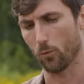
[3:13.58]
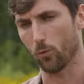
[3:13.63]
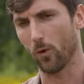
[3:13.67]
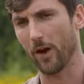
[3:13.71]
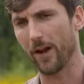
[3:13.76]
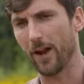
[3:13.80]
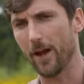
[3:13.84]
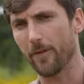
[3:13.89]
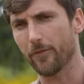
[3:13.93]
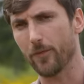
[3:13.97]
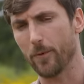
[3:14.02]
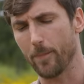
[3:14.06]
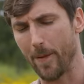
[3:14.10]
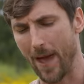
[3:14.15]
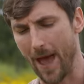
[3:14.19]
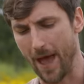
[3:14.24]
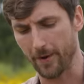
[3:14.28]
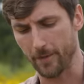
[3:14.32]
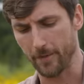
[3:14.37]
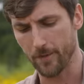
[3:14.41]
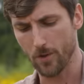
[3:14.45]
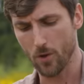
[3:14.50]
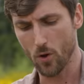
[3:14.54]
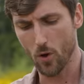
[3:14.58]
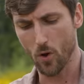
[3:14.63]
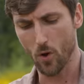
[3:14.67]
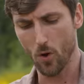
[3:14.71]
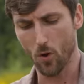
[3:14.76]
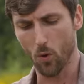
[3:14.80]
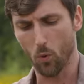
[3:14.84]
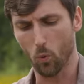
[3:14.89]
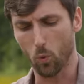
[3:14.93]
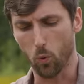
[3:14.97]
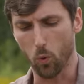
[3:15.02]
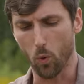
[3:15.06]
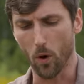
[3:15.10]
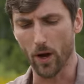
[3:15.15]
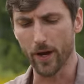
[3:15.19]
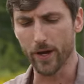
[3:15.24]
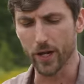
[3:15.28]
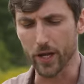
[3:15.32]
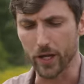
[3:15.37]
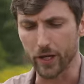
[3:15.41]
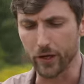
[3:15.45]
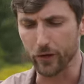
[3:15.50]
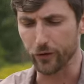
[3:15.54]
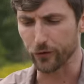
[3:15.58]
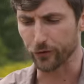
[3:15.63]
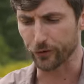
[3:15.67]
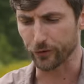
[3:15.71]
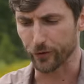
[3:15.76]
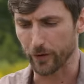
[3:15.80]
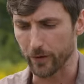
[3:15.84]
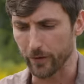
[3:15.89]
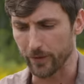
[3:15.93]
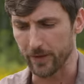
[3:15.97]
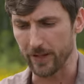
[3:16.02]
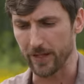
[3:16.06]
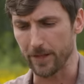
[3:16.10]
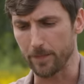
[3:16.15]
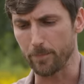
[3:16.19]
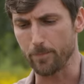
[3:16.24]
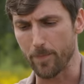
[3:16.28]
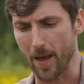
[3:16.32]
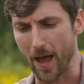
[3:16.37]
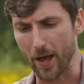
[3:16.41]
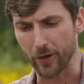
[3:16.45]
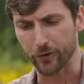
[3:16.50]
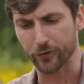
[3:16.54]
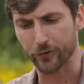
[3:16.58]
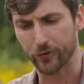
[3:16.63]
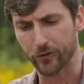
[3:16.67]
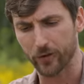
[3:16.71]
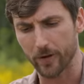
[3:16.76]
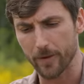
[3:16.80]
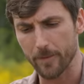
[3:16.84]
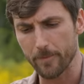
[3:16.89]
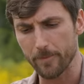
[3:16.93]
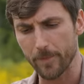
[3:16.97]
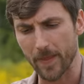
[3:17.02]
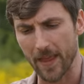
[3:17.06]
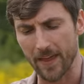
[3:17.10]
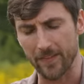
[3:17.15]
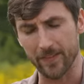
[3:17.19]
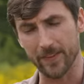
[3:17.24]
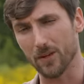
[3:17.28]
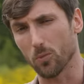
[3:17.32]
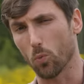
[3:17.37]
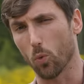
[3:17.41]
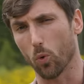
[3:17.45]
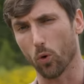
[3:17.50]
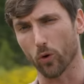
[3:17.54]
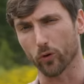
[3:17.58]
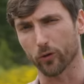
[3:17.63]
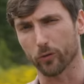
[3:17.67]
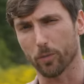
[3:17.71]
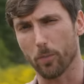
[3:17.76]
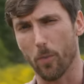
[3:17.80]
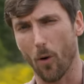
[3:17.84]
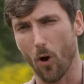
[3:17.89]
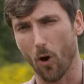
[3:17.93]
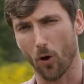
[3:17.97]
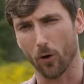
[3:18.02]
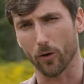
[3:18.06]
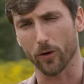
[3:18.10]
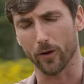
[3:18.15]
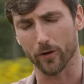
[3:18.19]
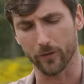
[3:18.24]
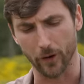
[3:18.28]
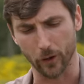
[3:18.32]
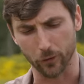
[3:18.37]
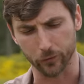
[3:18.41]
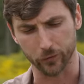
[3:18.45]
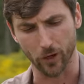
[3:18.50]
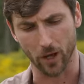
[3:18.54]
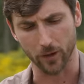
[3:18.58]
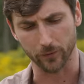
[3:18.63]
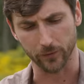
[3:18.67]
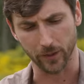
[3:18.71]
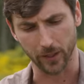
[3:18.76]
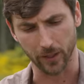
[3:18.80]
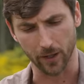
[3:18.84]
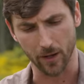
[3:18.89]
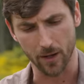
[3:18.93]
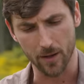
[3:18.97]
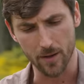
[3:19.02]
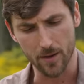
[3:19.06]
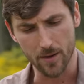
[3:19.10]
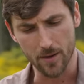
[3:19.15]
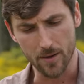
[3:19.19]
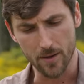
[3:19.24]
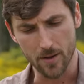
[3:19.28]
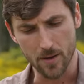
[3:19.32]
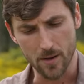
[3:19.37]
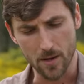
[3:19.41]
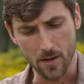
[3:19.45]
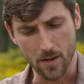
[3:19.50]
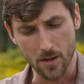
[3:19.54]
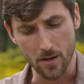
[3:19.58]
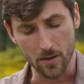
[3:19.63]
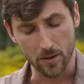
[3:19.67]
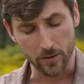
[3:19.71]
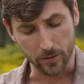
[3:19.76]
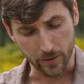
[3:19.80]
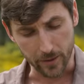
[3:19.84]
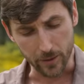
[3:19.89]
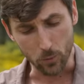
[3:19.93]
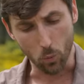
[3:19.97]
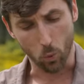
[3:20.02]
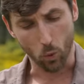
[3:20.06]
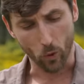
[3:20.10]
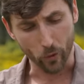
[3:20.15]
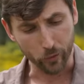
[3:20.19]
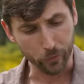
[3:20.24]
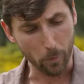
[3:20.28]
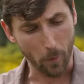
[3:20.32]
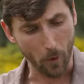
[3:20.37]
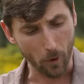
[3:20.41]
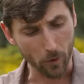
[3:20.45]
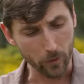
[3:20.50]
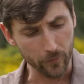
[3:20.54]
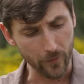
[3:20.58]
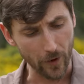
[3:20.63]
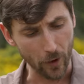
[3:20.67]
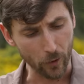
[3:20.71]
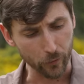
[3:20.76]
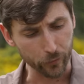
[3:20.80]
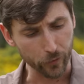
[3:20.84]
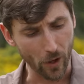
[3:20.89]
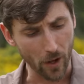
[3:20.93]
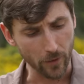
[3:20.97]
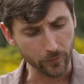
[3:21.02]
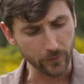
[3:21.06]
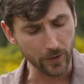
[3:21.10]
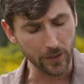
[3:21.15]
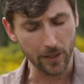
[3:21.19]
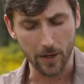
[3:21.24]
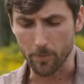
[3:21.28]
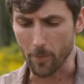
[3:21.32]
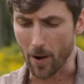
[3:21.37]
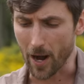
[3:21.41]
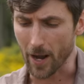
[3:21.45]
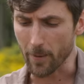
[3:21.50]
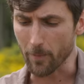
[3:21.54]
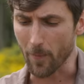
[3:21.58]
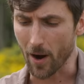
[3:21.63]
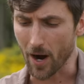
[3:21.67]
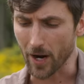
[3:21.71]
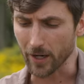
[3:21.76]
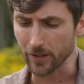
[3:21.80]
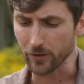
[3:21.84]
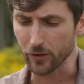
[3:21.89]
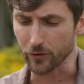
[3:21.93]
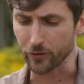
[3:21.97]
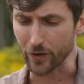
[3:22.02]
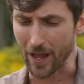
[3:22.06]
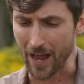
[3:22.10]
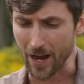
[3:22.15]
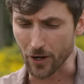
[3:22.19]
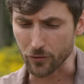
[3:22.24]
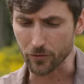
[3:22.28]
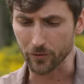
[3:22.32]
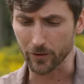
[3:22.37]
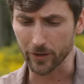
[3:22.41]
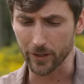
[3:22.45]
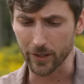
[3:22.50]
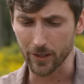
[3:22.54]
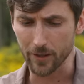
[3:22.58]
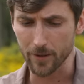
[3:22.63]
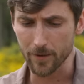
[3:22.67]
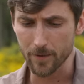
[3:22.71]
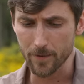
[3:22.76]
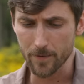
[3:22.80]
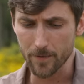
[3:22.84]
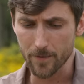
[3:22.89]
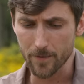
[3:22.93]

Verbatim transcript: Right off the bat, what is the best and the worst part of airsofting? The worst part of airsofting in my mind is actually